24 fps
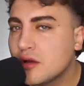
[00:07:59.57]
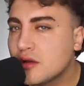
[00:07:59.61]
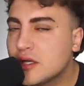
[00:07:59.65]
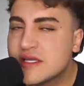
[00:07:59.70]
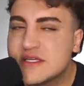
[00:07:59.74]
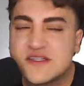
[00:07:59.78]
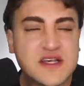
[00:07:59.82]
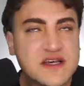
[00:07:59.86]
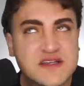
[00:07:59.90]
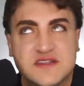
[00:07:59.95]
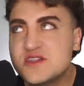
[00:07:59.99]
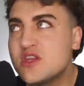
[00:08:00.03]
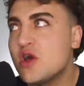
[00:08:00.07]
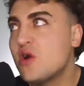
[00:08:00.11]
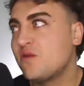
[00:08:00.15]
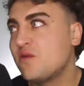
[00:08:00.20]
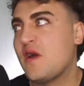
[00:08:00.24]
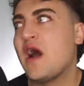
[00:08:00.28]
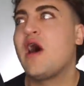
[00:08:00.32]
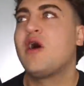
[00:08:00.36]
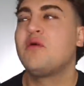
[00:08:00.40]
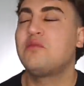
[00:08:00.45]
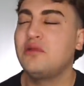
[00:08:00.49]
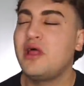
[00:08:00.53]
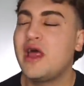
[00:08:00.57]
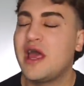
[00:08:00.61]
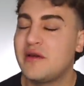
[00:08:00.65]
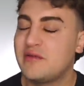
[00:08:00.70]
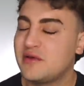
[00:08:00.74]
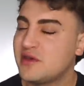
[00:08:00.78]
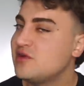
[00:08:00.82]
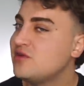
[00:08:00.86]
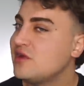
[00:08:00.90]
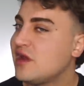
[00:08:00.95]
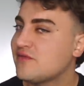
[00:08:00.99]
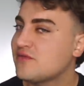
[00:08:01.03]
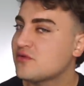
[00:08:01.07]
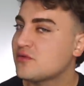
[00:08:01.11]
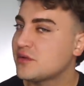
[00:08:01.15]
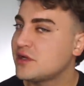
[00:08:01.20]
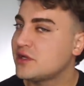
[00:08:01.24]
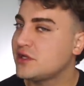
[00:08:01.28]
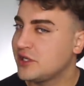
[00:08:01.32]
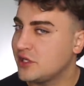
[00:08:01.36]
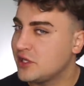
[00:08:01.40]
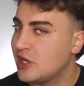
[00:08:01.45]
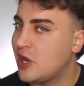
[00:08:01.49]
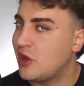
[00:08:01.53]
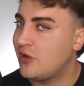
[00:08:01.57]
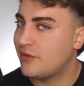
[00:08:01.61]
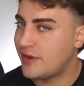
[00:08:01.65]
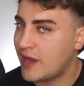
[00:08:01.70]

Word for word: it says no foul play, but you never really know.